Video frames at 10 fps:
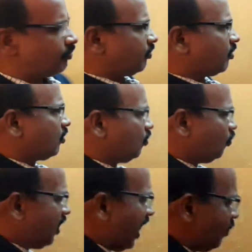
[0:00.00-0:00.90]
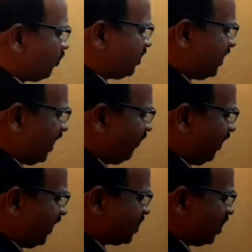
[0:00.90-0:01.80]
we have another
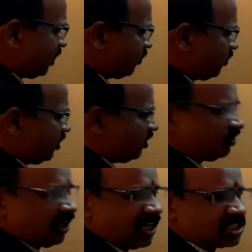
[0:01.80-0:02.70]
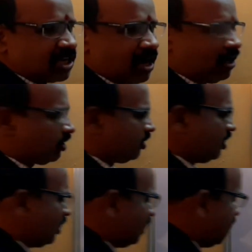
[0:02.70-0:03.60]
decision that is called
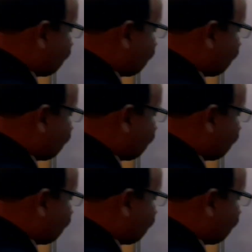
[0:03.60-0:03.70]
liquidity